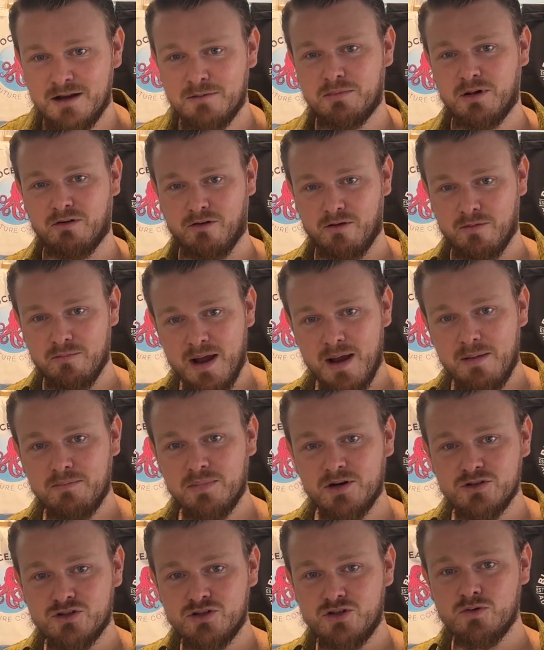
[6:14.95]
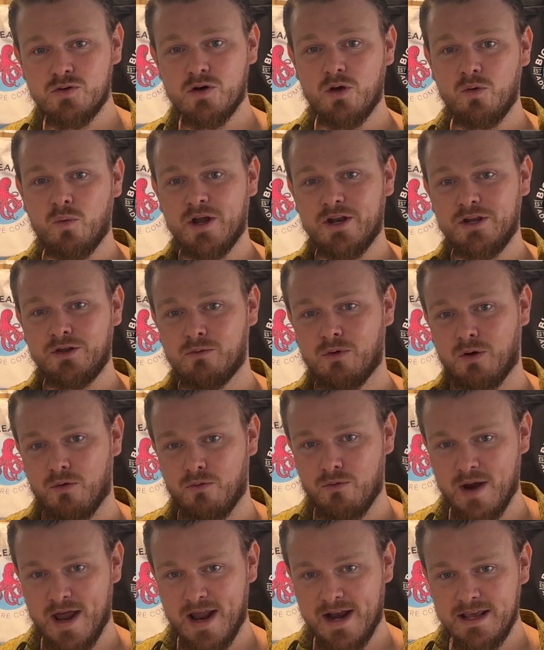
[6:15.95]
But remember, do it when you are
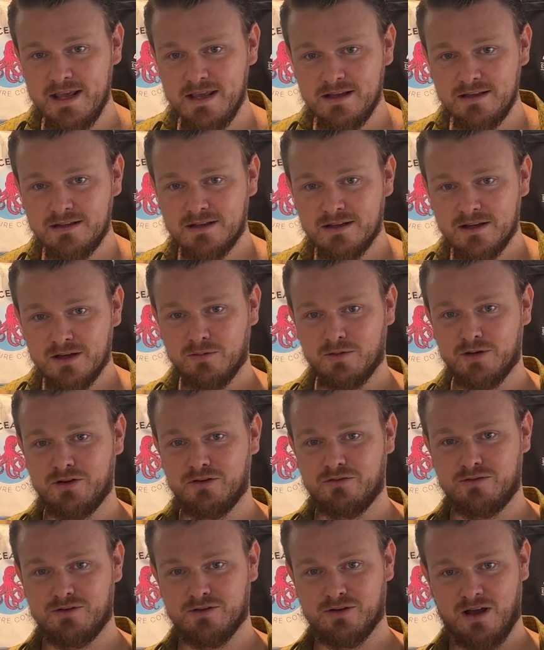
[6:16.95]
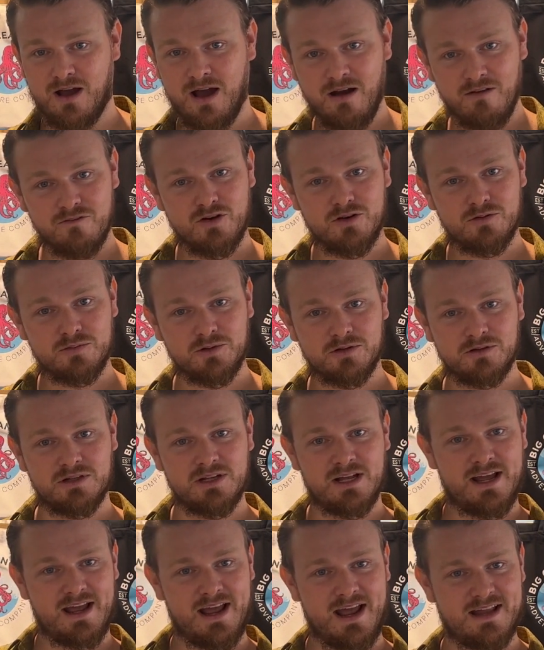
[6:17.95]
ready, when you feel
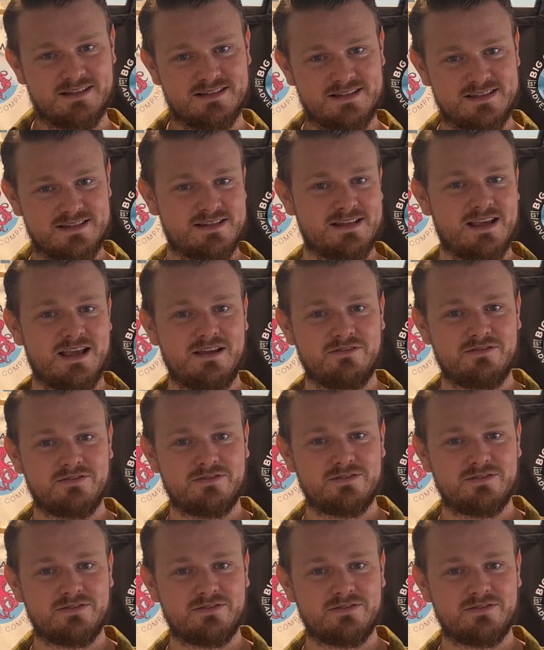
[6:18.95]
comfortable and safe.